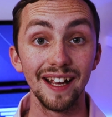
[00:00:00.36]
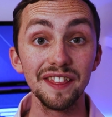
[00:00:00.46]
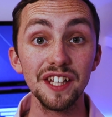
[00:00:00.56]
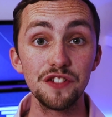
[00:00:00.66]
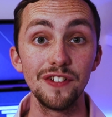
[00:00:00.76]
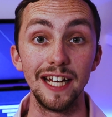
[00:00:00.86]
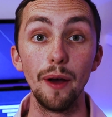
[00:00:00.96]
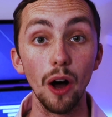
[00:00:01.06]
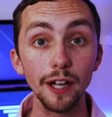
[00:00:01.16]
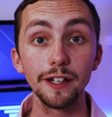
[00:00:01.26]
In this
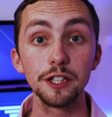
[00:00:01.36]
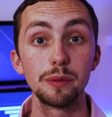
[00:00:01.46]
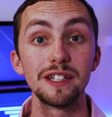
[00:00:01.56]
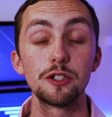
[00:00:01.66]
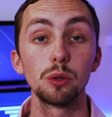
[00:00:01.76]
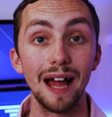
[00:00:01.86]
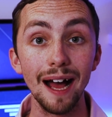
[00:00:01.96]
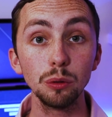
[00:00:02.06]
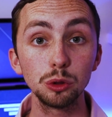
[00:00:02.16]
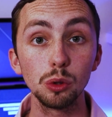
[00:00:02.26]
video, I'm going to install
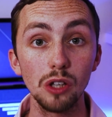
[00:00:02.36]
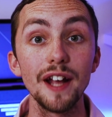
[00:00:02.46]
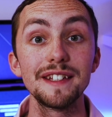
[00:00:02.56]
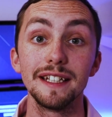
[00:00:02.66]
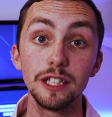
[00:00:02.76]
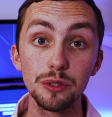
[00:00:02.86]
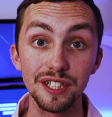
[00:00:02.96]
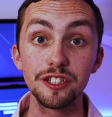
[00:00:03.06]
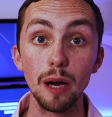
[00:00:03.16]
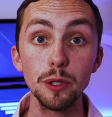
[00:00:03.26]
outdoor lighting
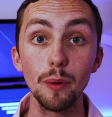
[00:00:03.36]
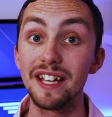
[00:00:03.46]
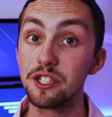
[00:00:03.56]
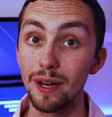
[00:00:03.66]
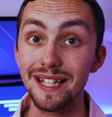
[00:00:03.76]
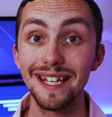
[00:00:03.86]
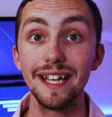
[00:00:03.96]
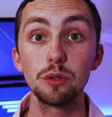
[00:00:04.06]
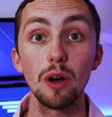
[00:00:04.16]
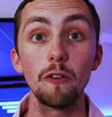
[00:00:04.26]
using
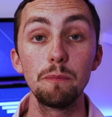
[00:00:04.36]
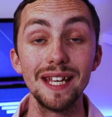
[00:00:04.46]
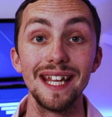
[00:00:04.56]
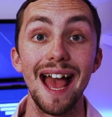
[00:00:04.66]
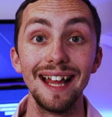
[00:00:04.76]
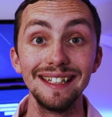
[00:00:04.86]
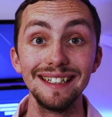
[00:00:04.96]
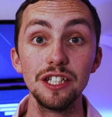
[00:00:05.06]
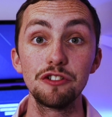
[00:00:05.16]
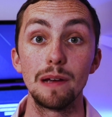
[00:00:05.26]
WS2812B
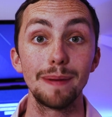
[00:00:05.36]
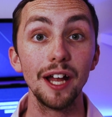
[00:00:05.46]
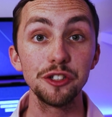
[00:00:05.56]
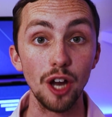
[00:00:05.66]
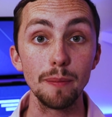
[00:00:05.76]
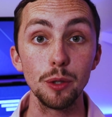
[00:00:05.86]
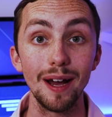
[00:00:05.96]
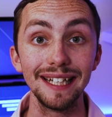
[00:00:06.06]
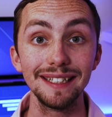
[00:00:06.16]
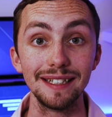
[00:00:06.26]
LED strip and
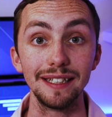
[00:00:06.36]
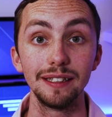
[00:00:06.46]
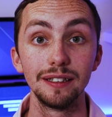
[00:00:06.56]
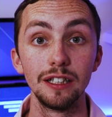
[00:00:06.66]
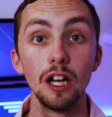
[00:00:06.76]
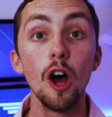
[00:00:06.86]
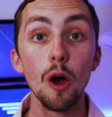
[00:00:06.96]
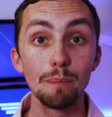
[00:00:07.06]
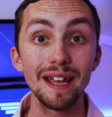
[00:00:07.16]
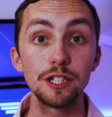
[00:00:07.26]
WLED.
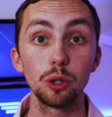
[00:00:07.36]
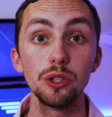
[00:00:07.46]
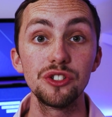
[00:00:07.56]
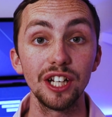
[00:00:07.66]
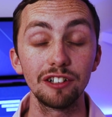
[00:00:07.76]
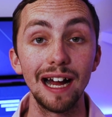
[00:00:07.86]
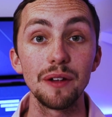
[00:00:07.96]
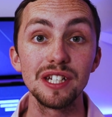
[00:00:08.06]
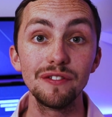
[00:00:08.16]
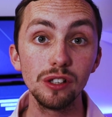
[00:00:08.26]
Make sure you stick
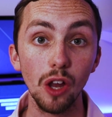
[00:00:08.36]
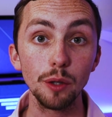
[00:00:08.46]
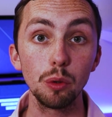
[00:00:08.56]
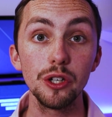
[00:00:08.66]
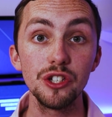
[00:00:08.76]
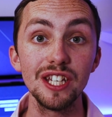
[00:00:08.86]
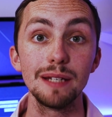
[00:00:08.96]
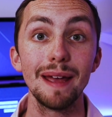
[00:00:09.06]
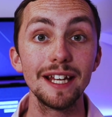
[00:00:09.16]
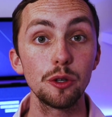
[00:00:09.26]
around and if you like what you see,
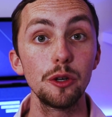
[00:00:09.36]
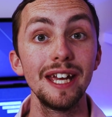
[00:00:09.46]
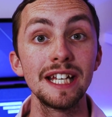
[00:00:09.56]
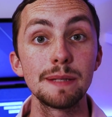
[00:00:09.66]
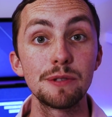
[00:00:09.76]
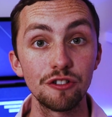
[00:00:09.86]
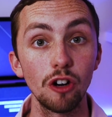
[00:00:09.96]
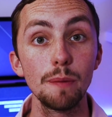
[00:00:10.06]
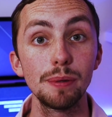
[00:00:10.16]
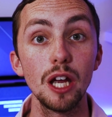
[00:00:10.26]
make sure you hit
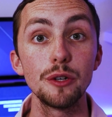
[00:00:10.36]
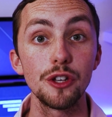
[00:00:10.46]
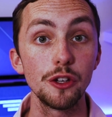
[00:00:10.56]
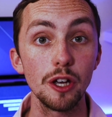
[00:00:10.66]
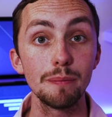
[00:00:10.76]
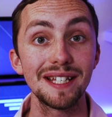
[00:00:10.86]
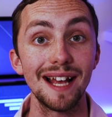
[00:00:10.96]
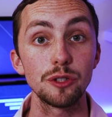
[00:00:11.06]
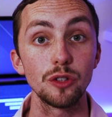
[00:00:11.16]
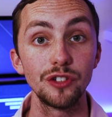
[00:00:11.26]
subscribe below so you don't miss
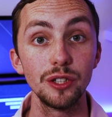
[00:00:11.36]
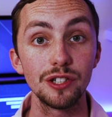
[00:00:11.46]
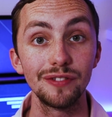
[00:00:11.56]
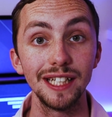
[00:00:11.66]
out on future